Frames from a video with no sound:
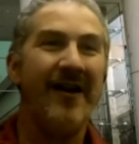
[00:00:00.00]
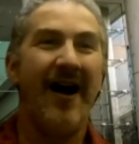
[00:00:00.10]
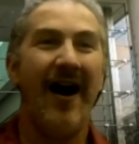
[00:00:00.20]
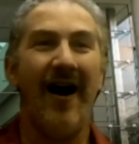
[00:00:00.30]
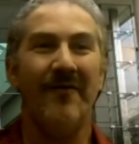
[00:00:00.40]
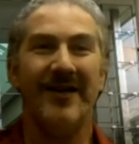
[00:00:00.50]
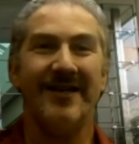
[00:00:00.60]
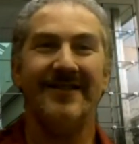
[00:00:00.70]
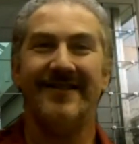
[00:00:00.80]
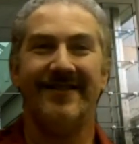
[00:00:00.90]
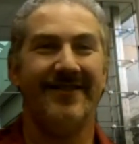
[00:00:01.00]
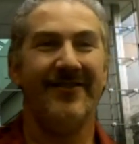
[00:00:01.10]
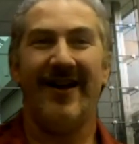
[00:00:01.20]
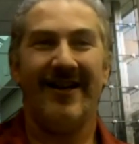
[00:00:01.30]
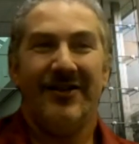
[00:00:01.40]
because
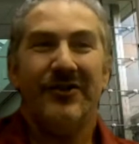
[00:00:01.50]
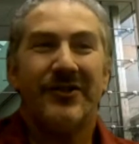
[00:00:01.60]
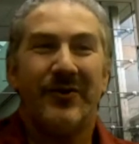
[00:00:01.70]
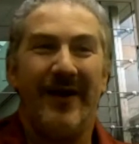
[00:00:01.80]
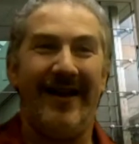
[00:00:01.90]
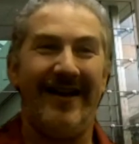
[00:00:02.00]
they're not used to it.